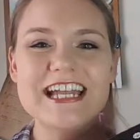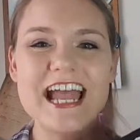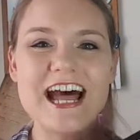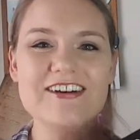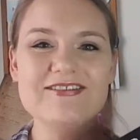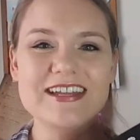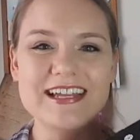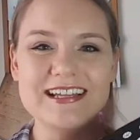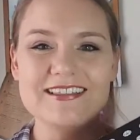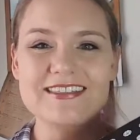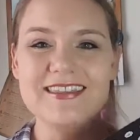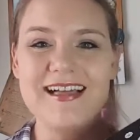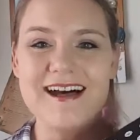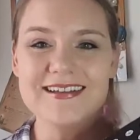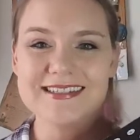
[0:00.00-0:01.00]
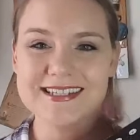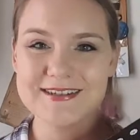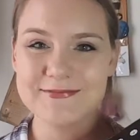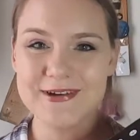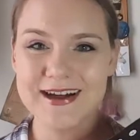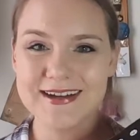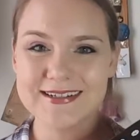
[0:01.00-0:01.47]
have a
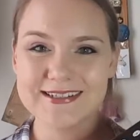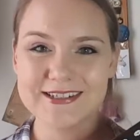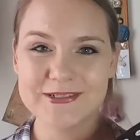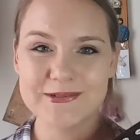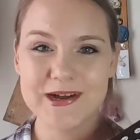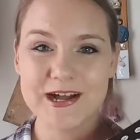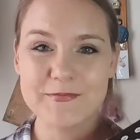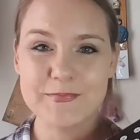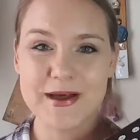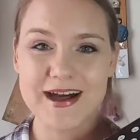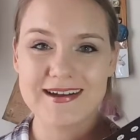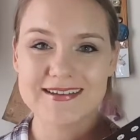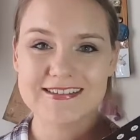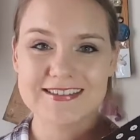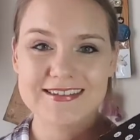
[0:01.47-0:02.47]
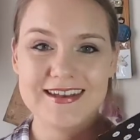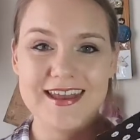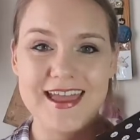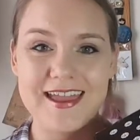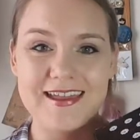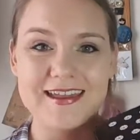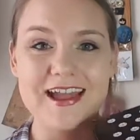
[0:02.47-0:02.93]
glossy box to unbox
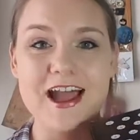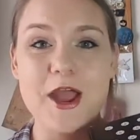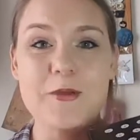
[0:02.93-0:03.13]
today.